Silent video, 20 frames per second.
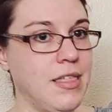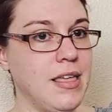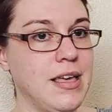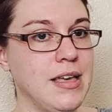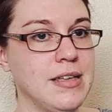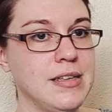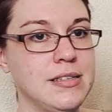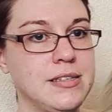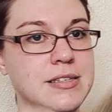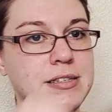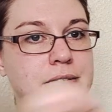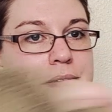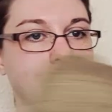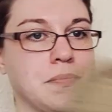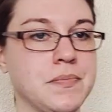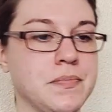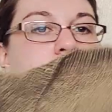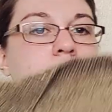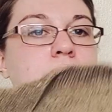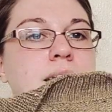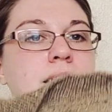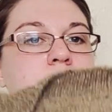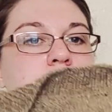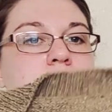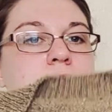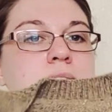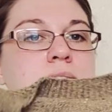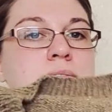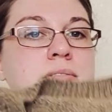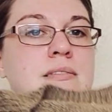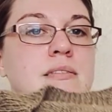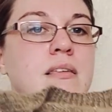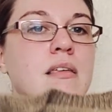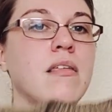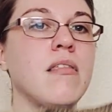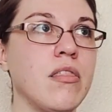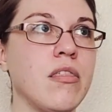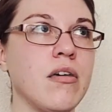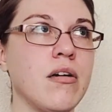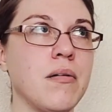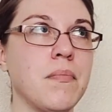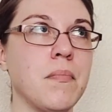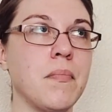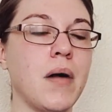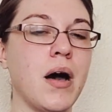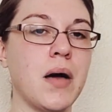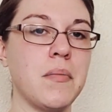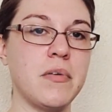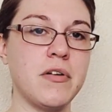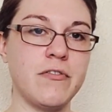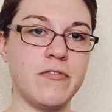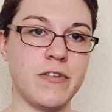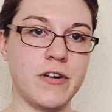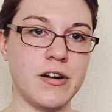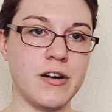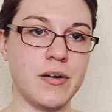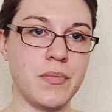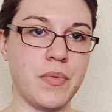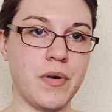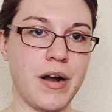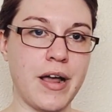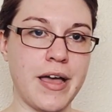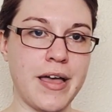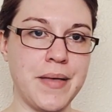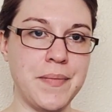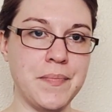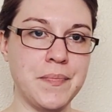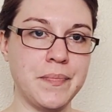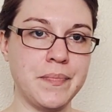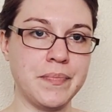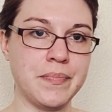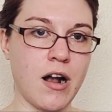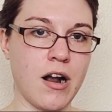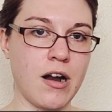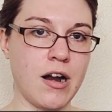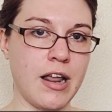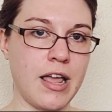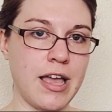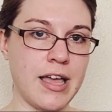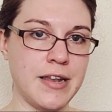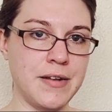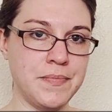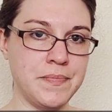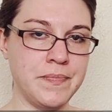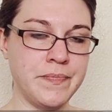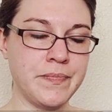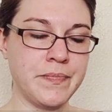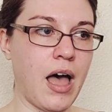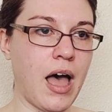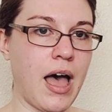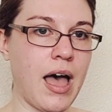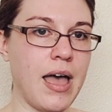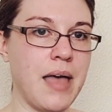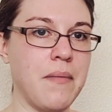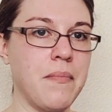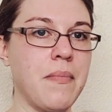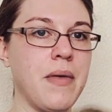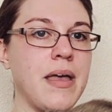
This is the Mama Vertebrae cardigan. I